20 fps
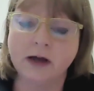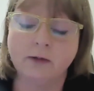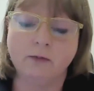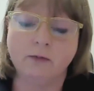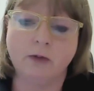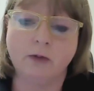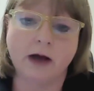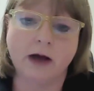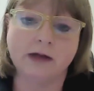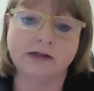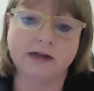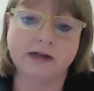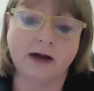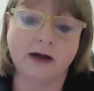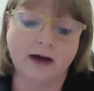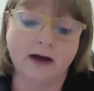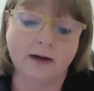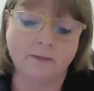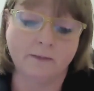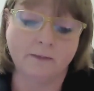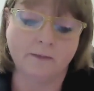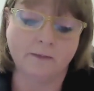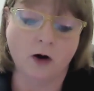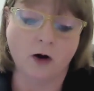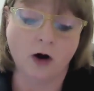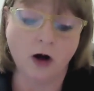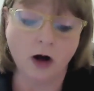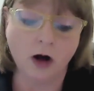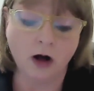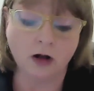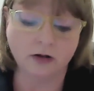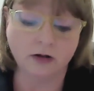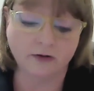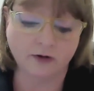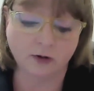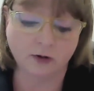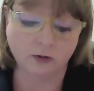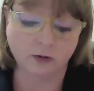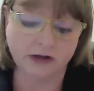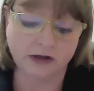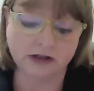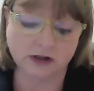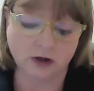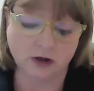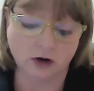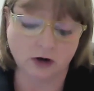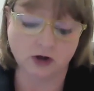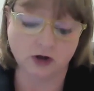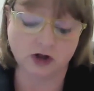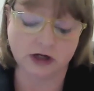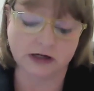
but all of her research,